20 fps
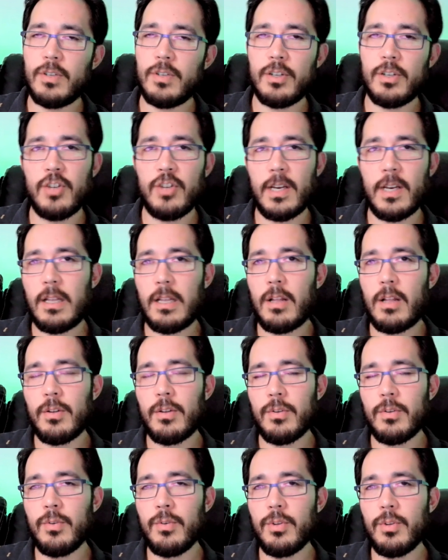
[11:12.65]
You can check it
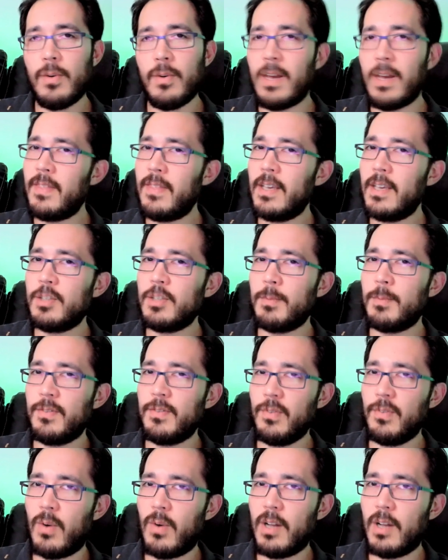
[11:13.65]
out on Hulu. And thanks so much
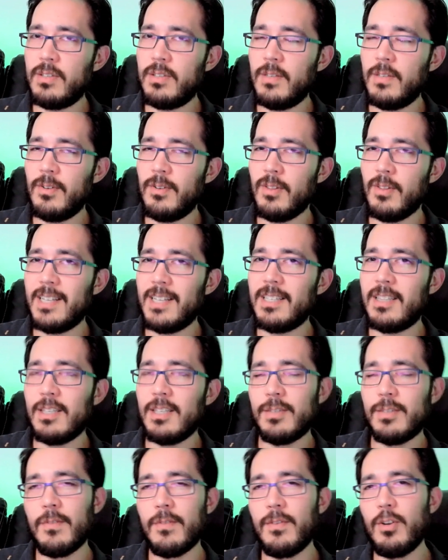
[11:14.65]
for watching. If you liked
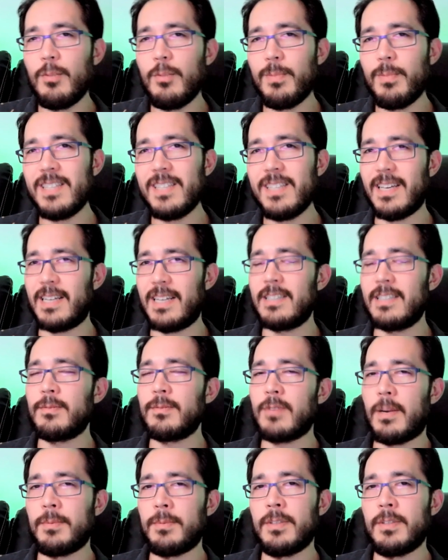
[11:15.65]
this review, please like and
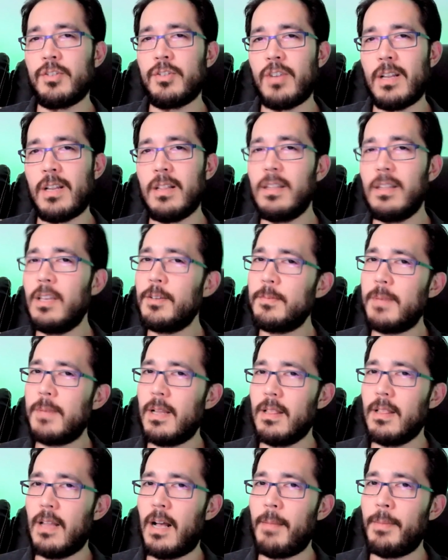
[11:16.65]
subscribe to this channel. It helps me
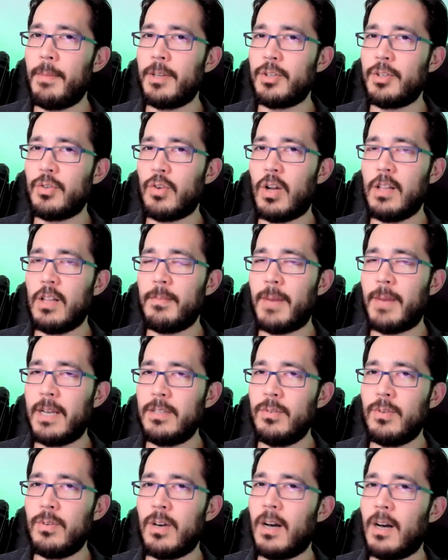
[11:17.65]
out a lot. Make sure all of my
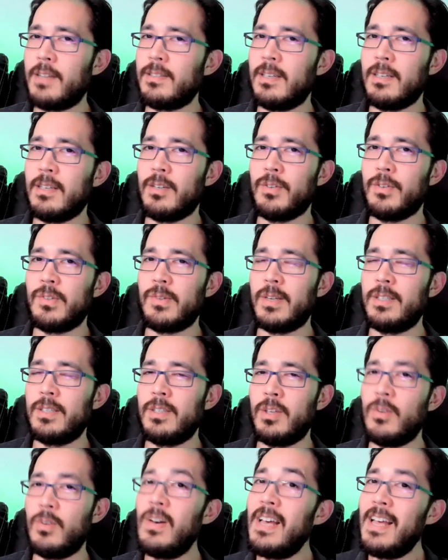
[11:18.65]
new content goes straight
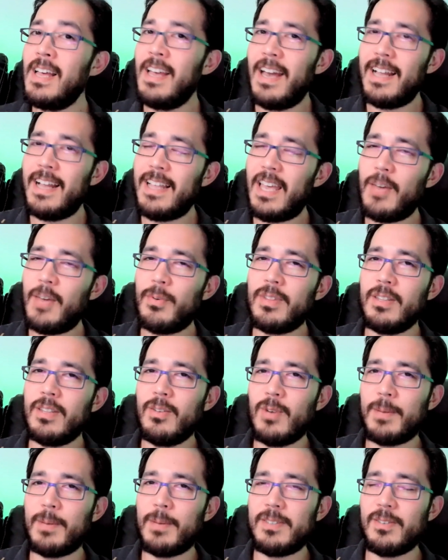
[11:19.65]
to you. And hey, when the
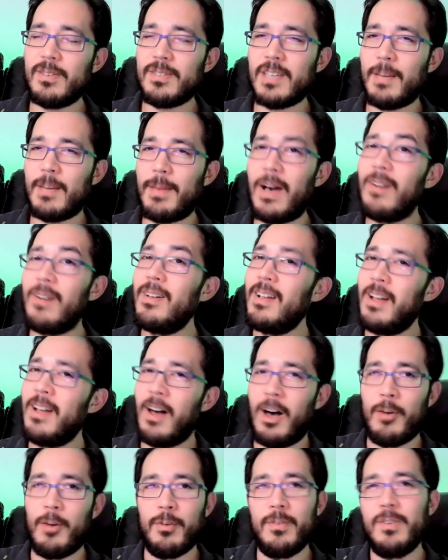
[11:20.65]
new episodes come out,
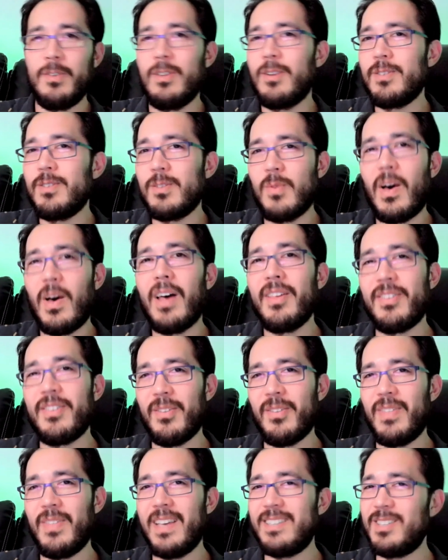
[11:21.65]
I'll review those as well.
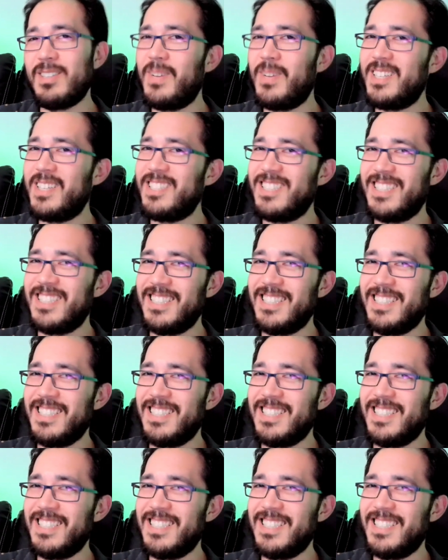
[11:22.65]
So thanks so much.